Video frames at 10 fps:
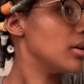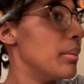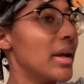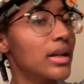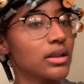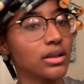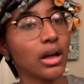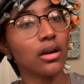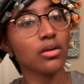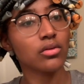Make a
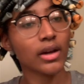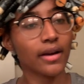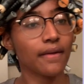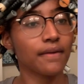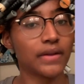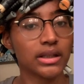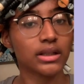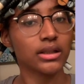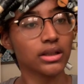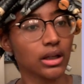song out of it.
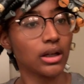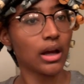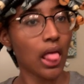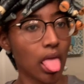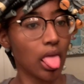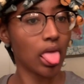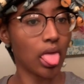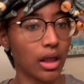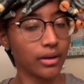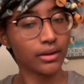
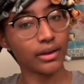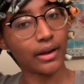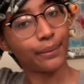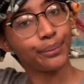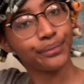Okay.